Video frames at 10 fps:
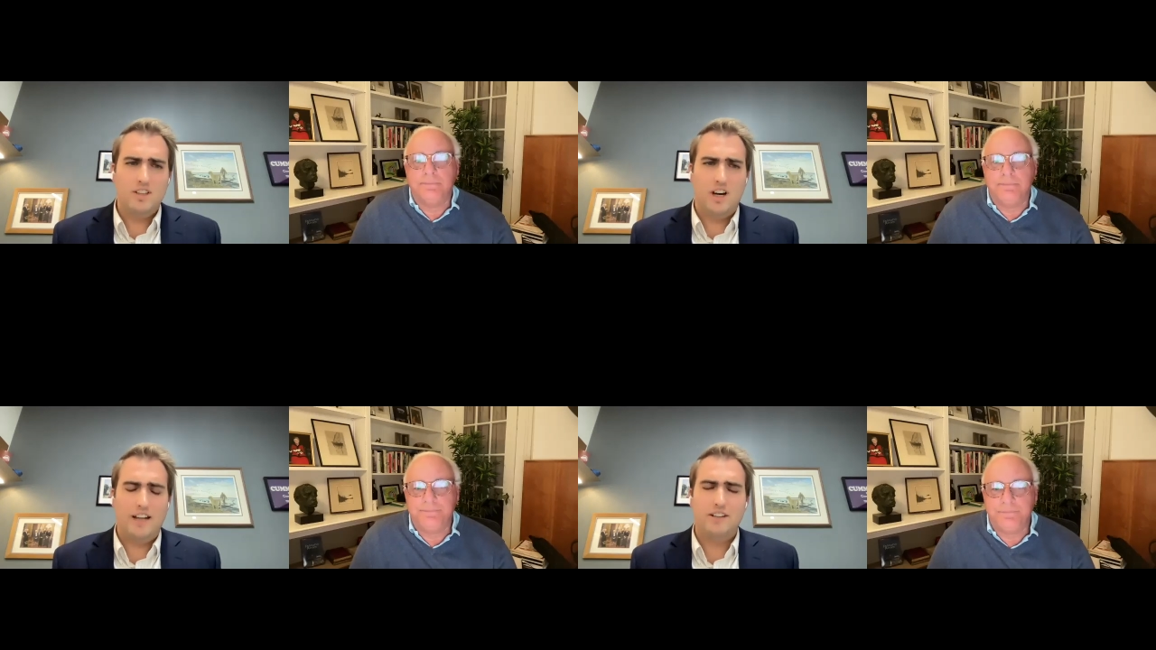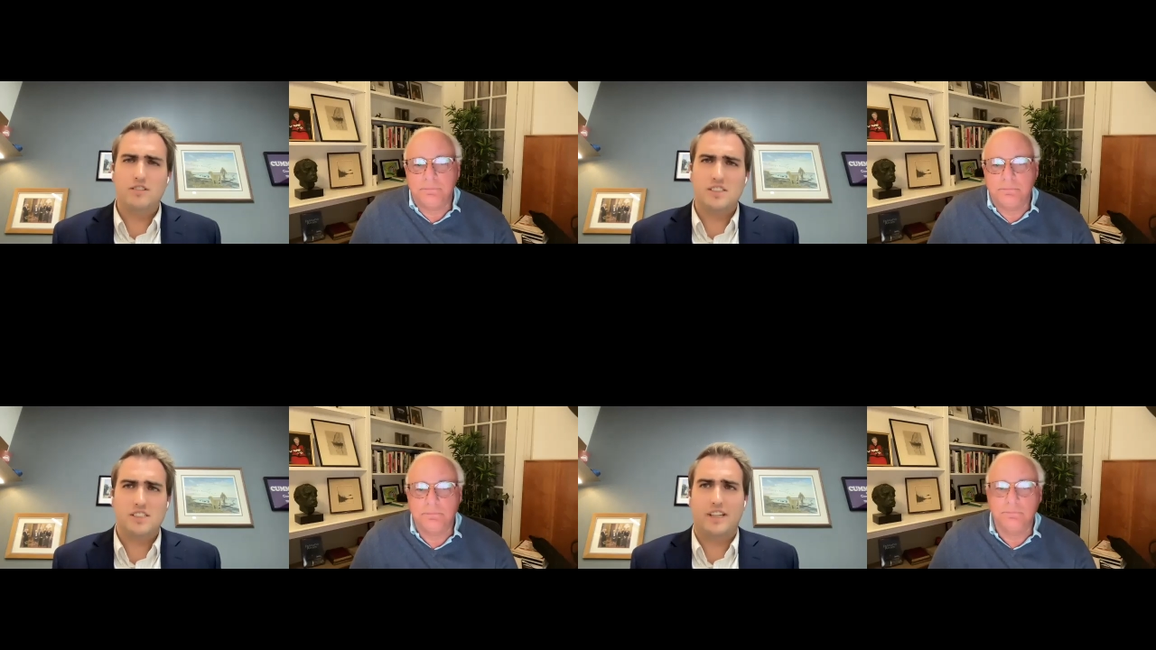Speaker 1: I don't
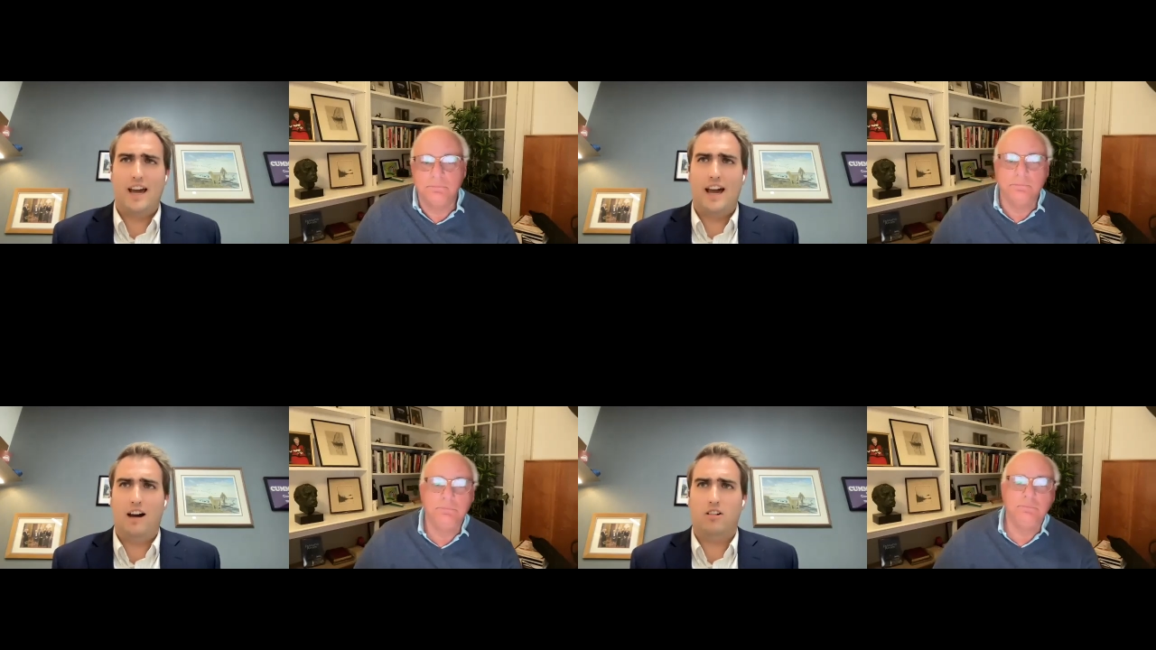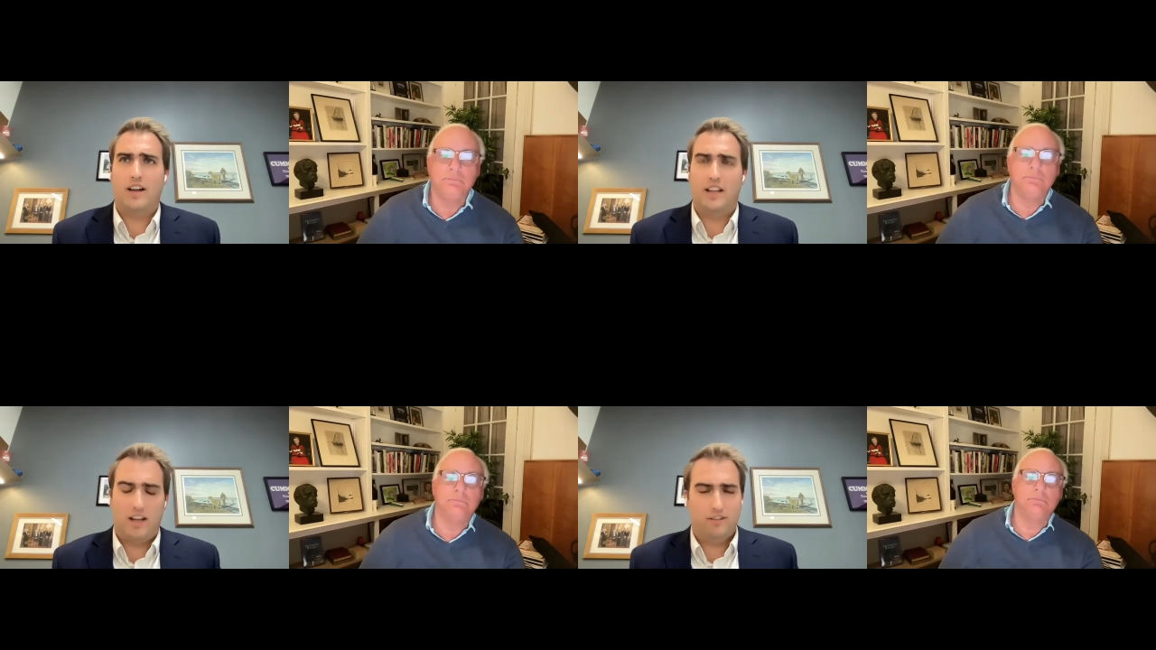see how.
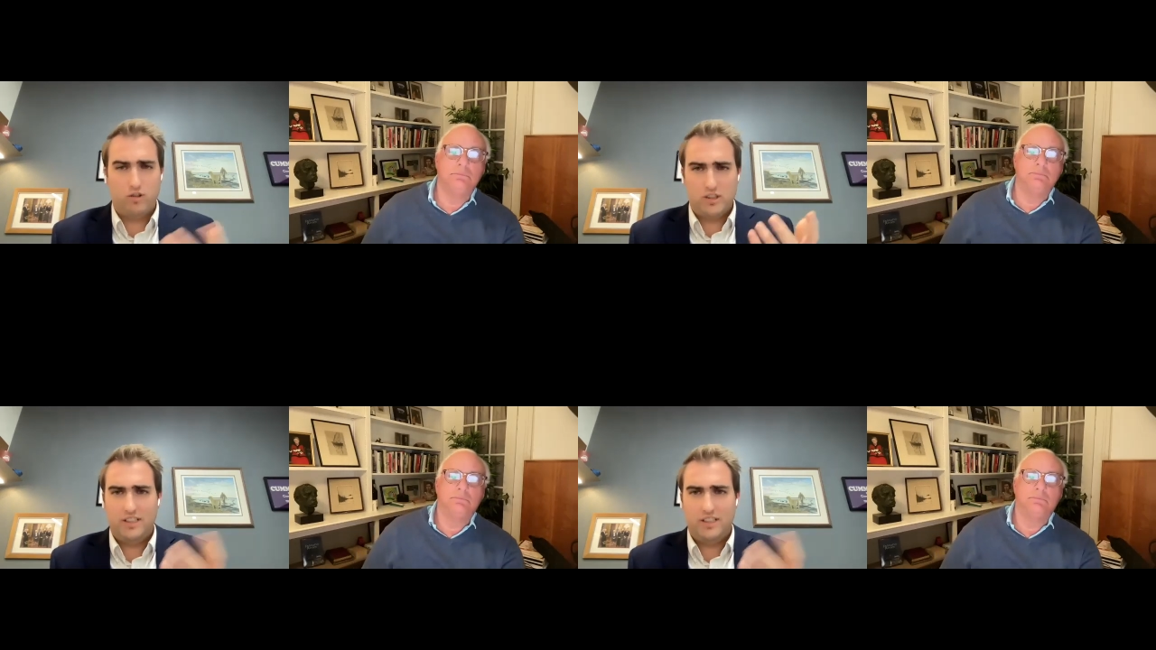And, and of course,